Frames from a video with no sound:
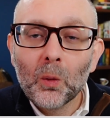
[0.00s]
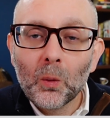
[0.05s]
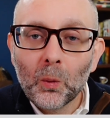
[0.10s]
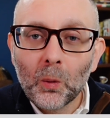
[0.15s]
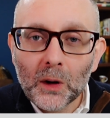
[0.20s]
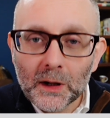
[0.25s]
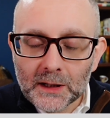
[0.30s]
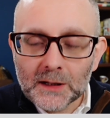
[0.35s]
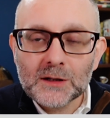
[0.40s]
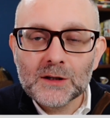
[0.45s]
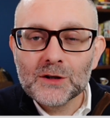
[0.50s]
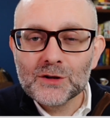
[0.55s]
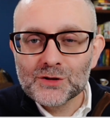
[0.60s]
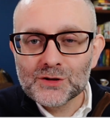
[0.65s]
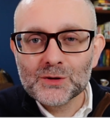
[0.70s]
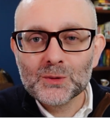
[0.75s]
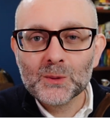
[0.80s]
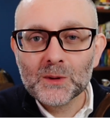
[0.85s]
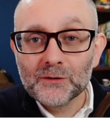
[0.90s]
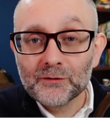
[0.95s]
What can you
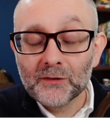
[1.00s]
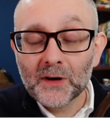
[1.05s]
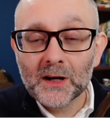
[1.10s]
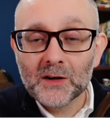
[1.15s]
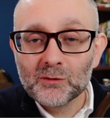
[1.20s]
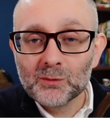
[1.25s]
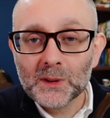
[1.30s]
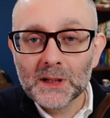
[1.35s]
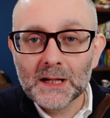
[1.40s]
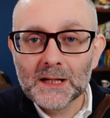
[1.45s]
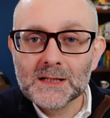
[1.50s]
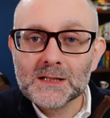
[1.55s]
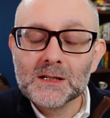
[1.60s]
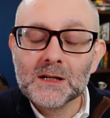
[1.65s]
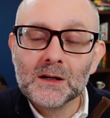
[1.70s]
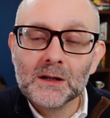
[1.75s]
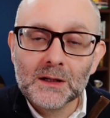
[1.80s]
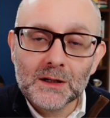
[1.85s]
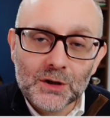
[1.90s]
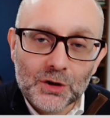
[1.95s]
do with 5 minutes?
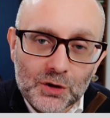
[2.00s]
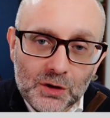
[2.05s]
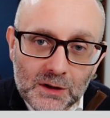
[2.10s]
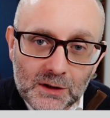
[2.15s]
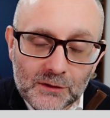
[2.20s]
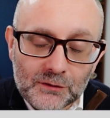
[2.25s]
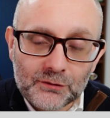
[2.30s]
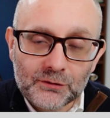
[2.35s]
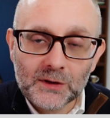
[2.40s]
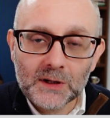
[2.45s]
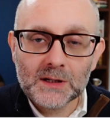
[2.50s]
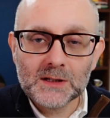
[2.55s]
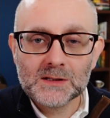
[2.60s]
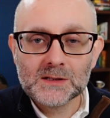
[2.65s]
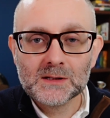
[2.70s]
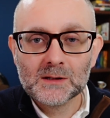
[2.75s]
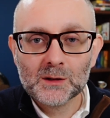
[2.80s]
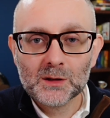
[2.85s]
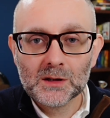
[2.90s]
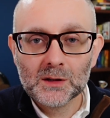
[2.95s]
You can
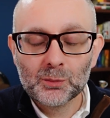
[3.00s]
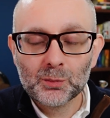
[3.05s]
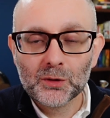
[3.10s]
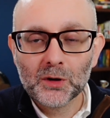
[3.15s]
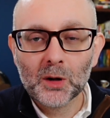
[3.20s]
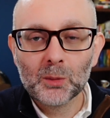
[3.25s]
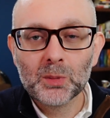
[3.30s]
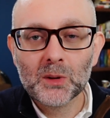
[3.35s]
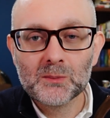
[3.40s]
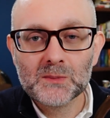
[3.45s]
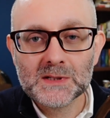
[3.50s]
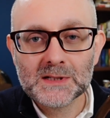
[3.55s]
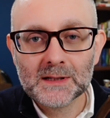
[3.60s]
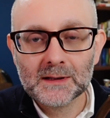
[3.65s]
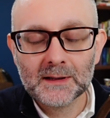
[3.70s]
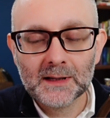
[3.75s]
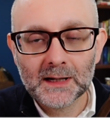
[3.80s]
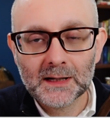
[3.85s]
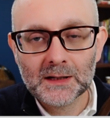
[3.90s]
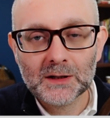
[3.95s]
fix the problems
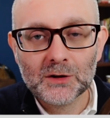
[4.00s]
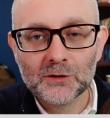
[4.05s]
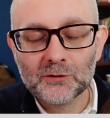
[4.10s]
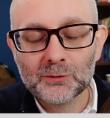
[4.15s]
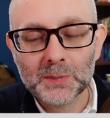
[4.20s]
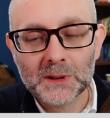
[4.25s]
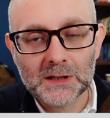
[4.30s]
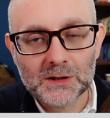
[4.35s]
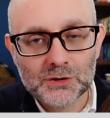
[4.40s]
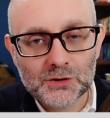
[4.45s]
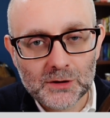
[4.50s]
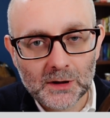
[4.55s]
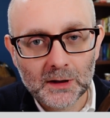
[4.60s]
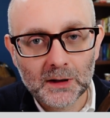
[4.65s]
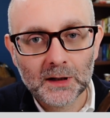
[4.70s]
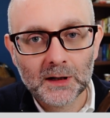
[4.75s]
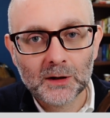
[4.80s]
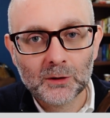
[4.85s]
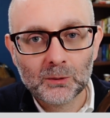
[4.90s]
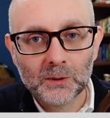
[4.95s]
that you've been
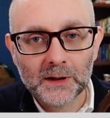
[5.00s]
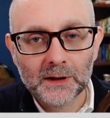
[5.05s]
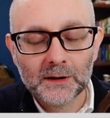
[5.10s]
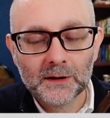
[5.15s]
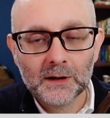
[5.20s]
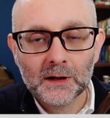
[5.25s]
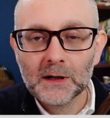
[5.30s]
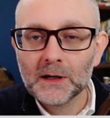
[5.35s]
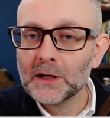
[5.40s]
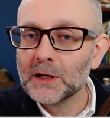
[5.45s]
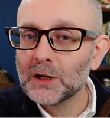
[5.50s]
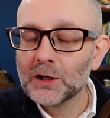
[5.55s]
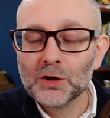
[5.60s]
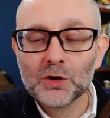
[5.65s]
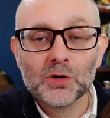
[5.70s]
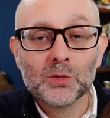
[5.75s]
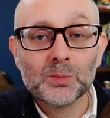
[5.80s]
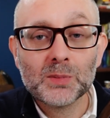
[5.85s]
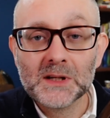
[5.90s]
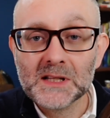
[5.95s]
struggling with. It
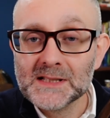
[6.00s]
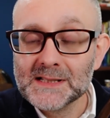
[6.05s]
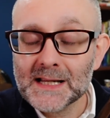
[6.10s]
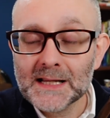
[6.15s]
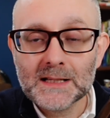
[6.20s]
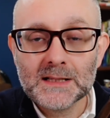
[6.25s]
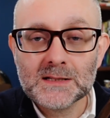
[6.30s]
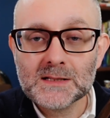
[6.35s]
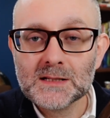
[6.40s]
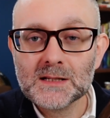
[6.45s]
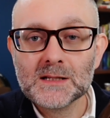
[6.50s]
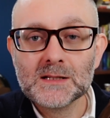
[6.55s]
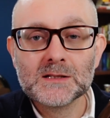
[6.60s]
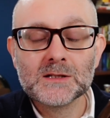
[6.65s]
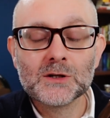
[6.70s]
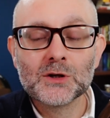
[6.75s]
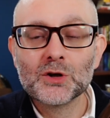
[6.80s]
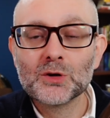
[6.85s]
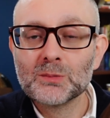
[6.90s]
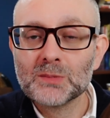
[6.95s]
could be tenses,
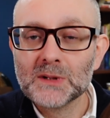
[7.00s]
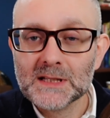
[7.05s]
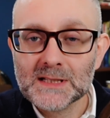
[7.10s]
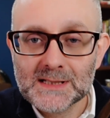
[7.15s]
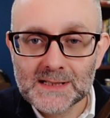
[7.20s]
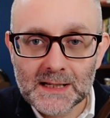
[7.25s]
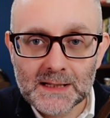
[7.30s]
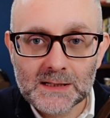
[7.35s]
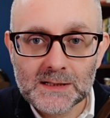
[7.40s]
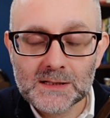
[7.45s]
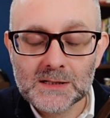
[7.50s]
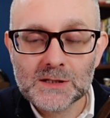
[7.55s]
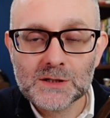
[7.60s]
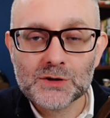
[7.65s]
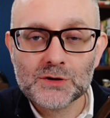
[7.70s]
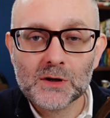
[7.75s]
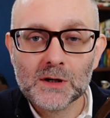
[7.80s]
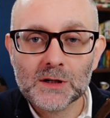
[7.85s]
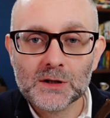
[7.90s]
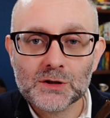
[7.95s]
it could be sentence
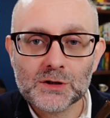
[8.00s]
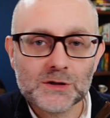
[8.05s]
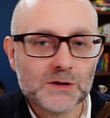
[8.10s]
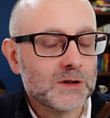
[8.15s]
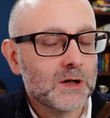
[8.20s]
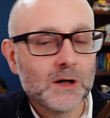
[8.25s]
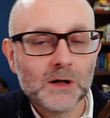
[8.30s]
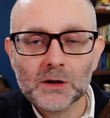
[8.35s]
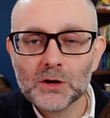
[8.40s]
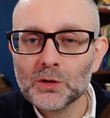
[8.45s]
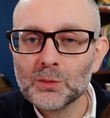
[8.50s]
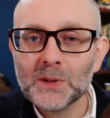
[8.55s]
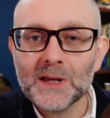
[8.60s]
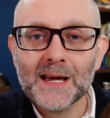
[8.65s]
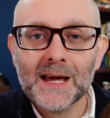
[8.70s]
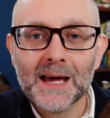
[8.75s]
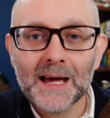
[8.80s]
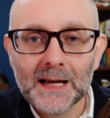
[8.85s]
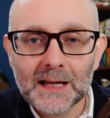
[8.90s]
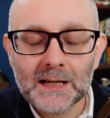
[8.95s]
structures, it could
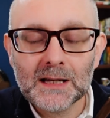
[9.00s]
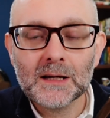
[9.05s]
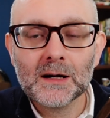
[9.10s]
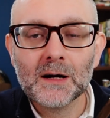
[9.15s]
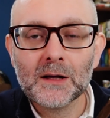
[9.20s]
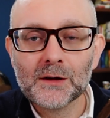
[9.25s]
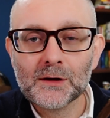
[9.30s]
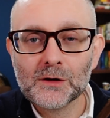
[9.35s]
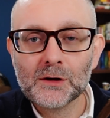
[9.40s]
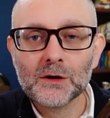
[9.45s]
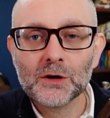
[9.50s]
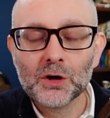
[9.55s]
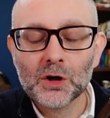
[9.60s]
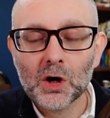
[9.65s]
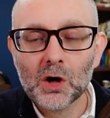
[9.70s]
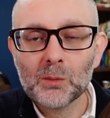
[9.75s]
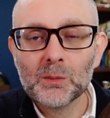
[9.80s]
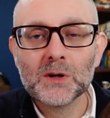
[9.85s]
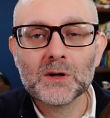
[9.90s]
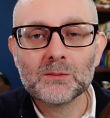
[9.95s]
be any other
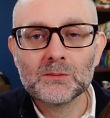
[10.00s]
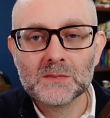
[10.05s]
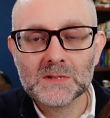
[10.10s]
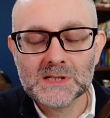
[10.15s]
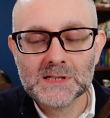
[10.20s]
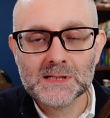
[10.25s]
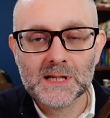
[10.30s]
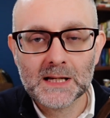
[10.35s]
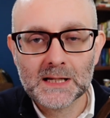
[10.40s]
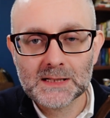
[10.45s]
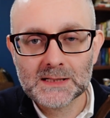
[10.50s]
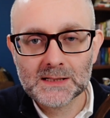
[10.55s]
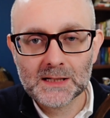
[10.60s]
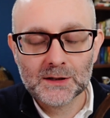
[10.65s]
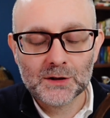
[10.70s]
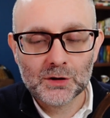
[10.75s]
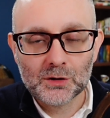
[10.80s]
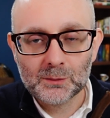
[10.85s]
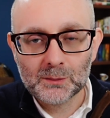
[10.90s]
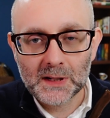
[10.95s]
common mistakes
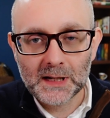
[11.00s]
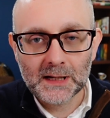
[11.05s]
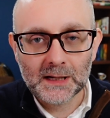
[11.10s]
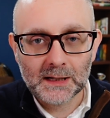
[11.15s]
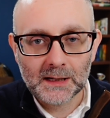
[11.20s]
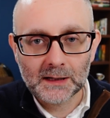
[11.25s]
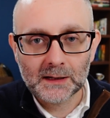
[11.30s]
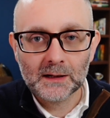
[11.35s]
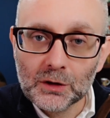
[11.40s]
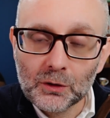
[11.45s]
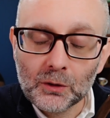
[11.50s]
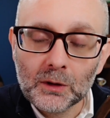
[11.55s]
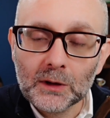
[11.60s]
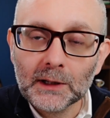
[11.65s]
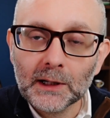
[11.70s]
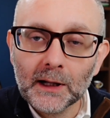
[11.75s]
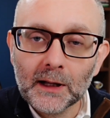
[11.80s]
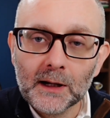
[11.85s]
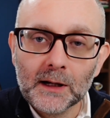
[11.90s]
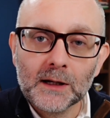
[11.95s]
that you're making. Go
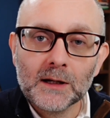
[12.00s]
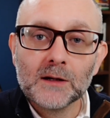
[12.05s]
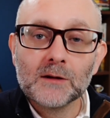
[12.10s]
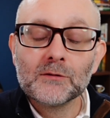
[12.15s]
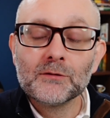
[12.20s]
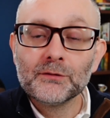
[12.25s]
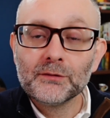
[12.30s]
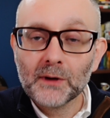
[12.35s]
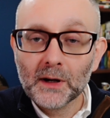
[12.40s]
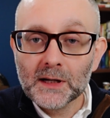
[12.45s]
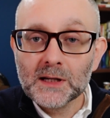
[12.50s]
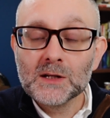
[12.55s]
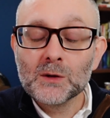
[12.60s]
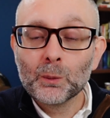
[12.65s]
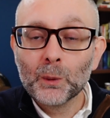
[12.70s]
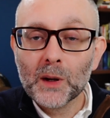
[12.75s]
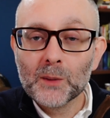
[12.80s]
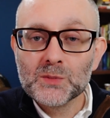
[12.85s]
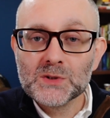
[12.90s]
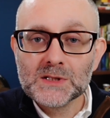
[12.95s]
online, find a
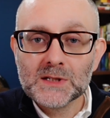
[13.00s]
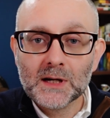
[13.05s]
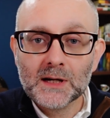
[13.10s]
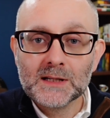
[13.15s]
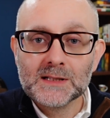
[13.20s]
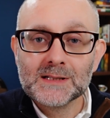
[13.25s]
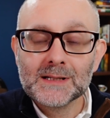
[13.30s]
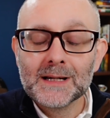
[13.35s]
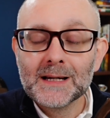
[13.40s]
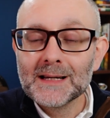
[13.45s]
website,